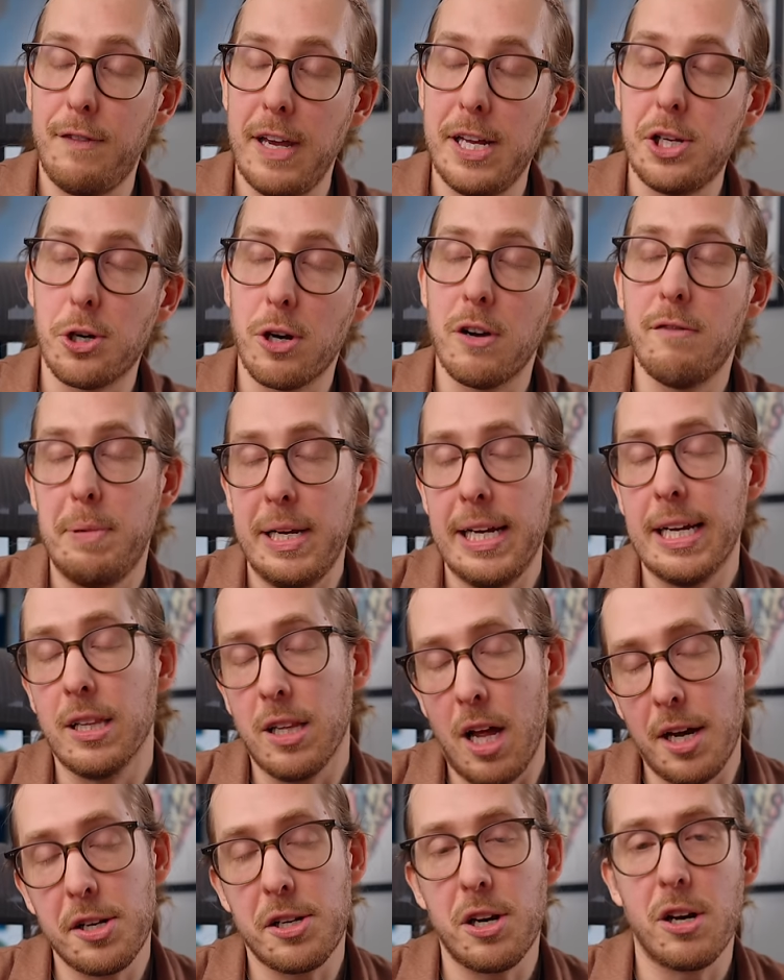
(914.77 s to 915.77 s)
feature of being a
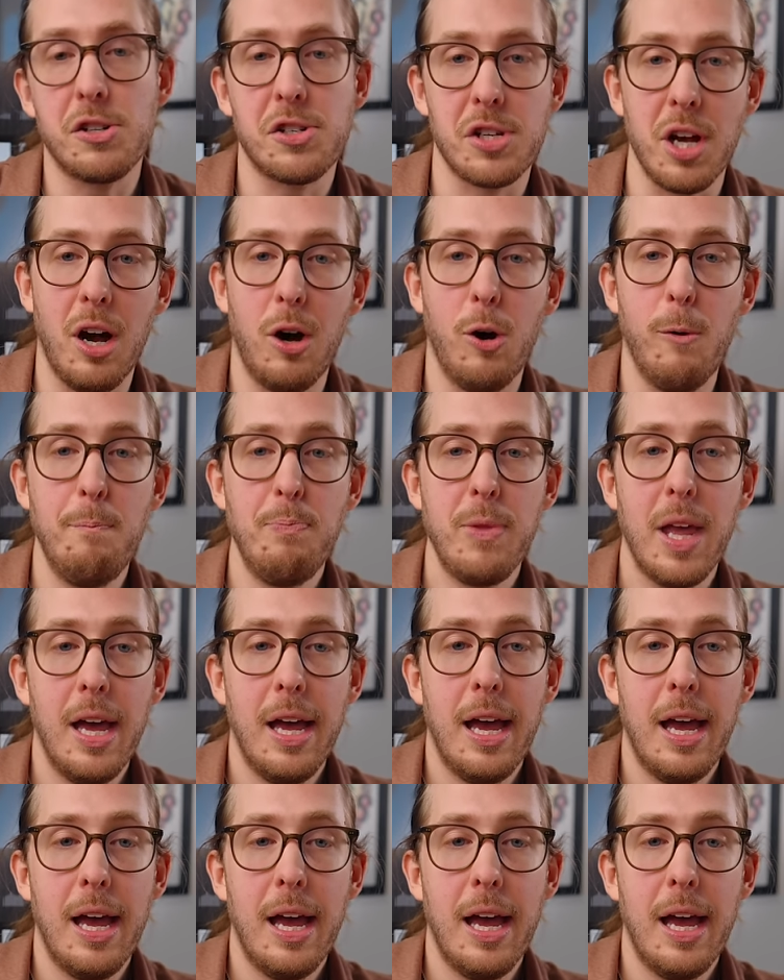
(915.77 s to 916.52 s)
Londoner, so